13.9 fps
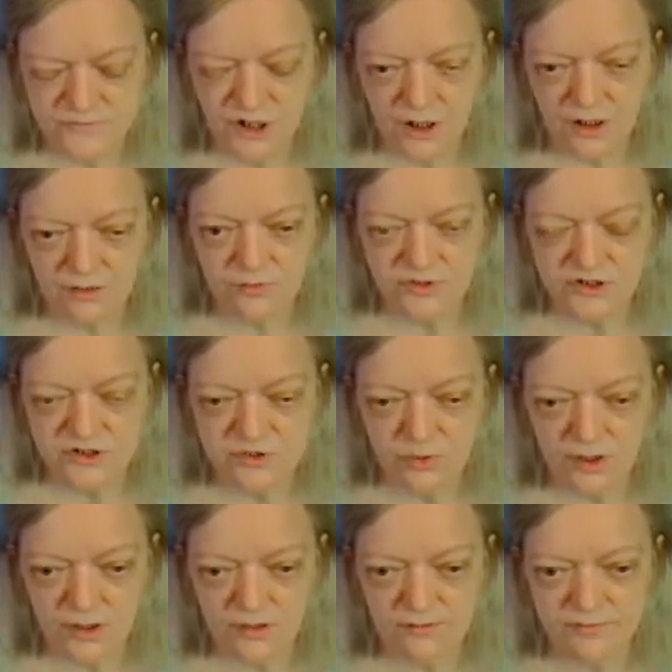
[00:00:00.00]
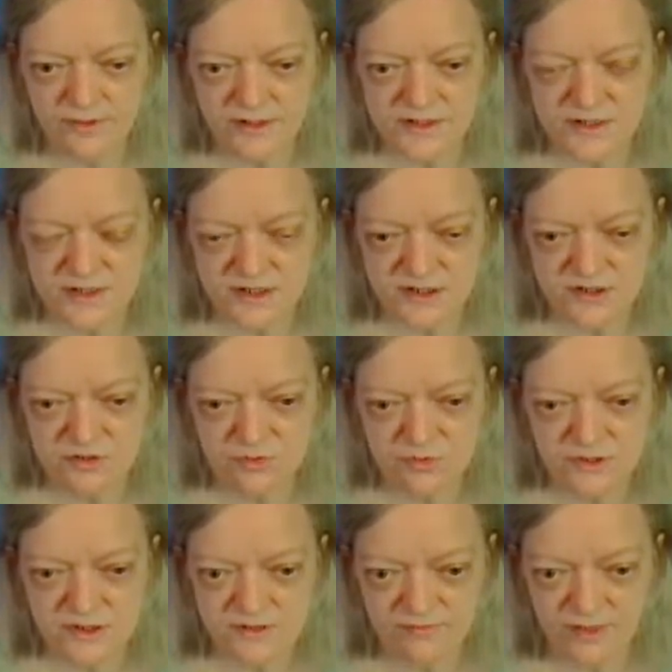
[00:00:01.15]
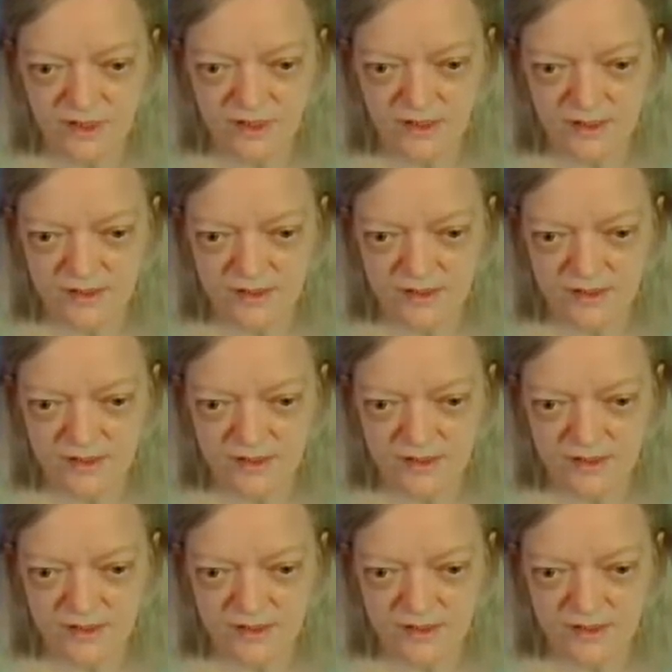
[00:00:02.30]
Don was 12 and his sister was 5.